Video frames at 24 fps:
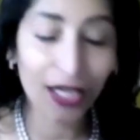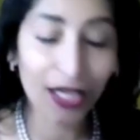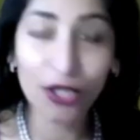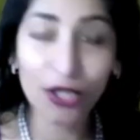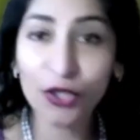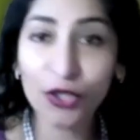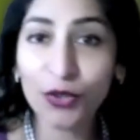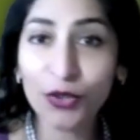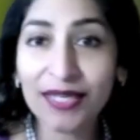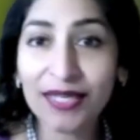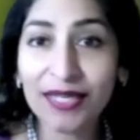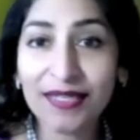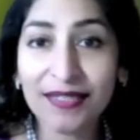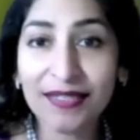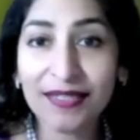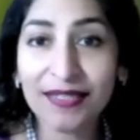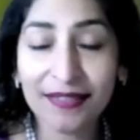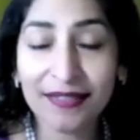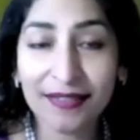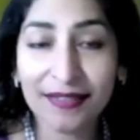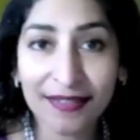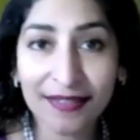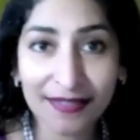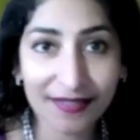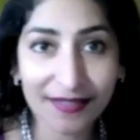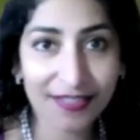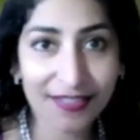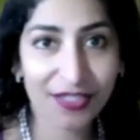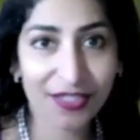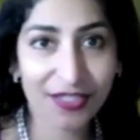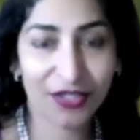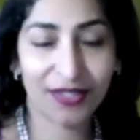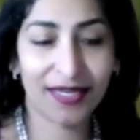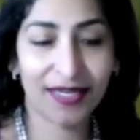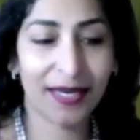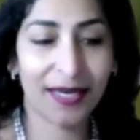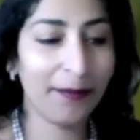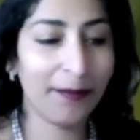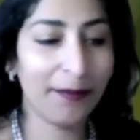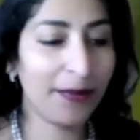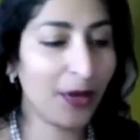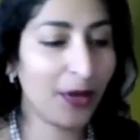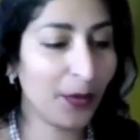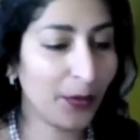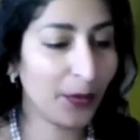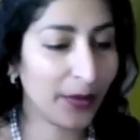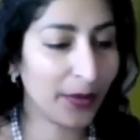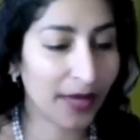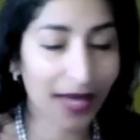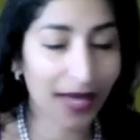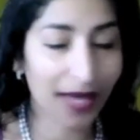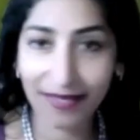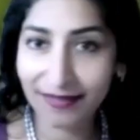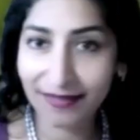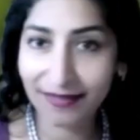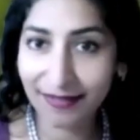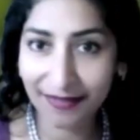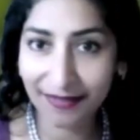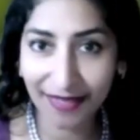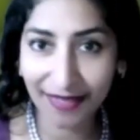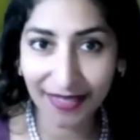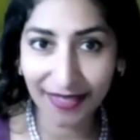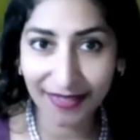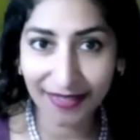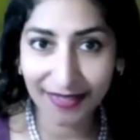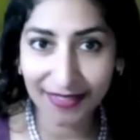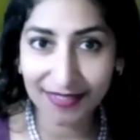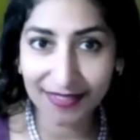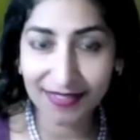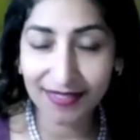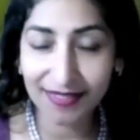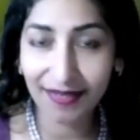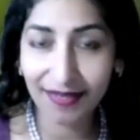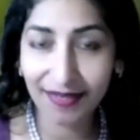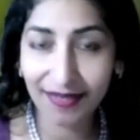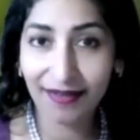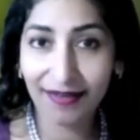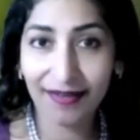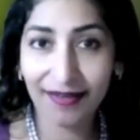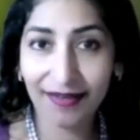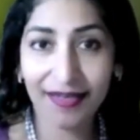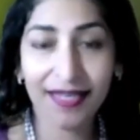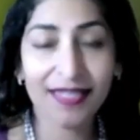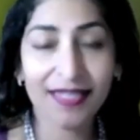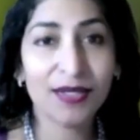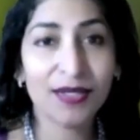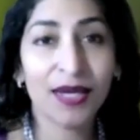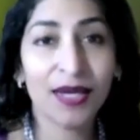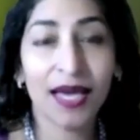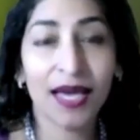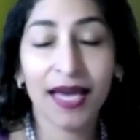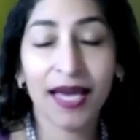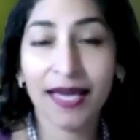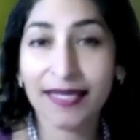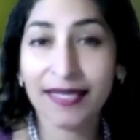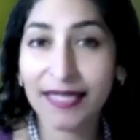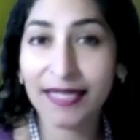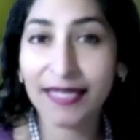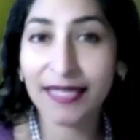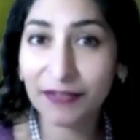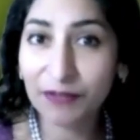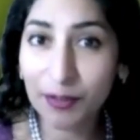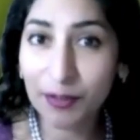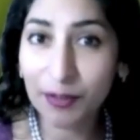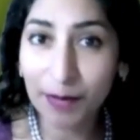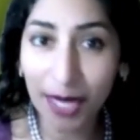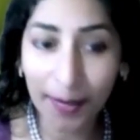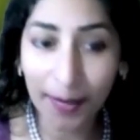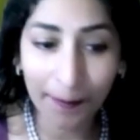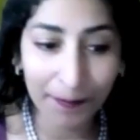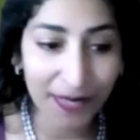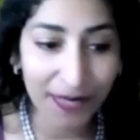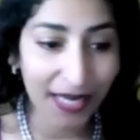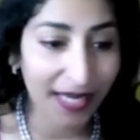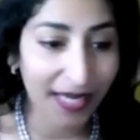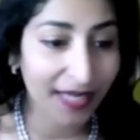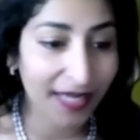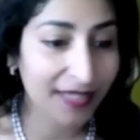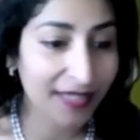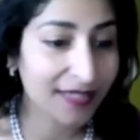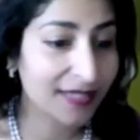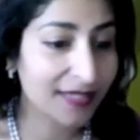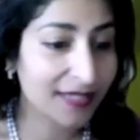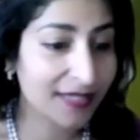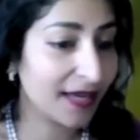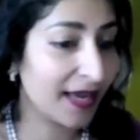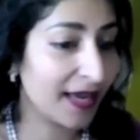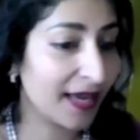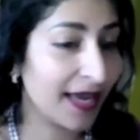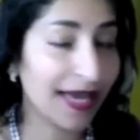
You can nurture them and create this list and give them updates,